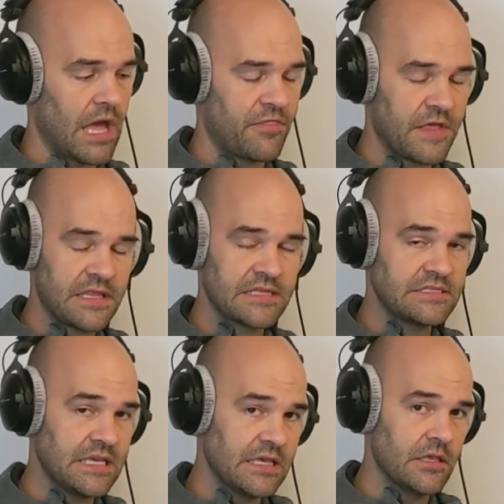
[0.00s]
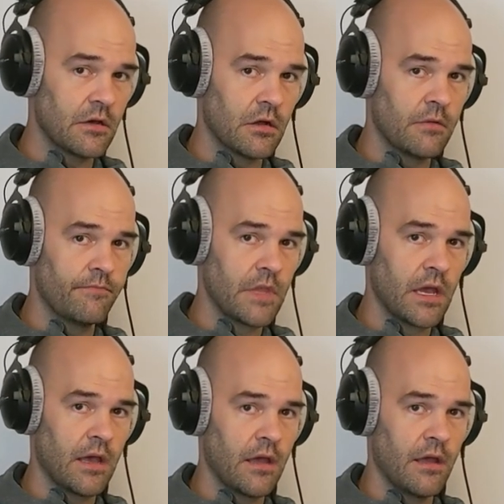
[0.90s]
I think that's it, y'all.
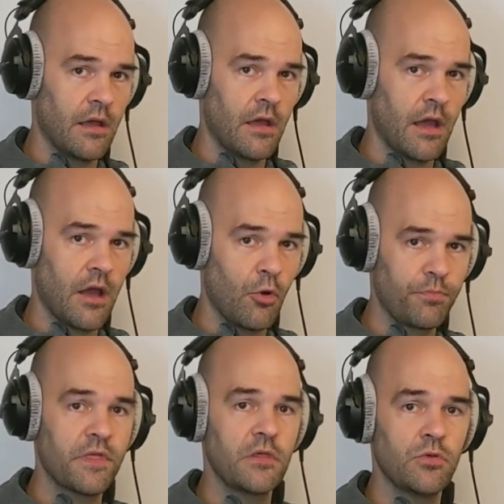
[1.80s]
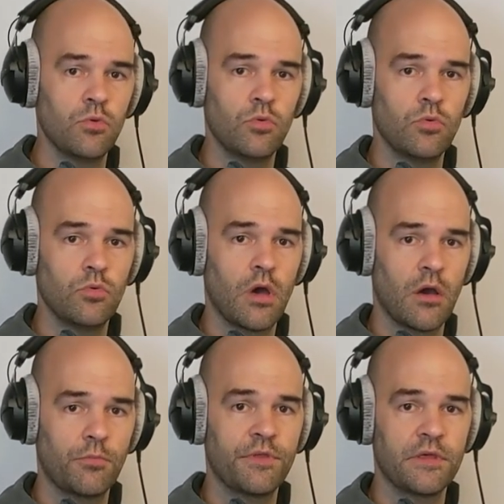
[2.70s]
Uh, I hope that you
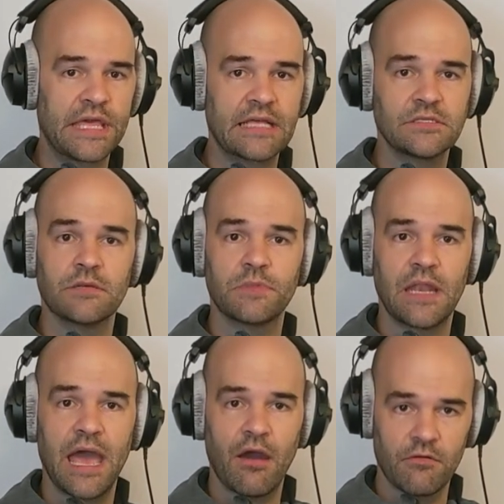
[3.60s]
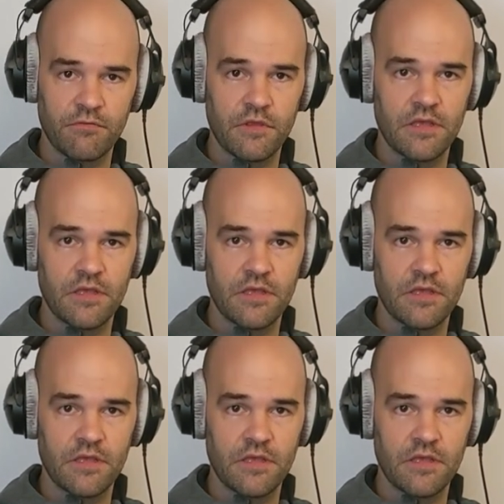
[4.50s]
I hope that you get something out of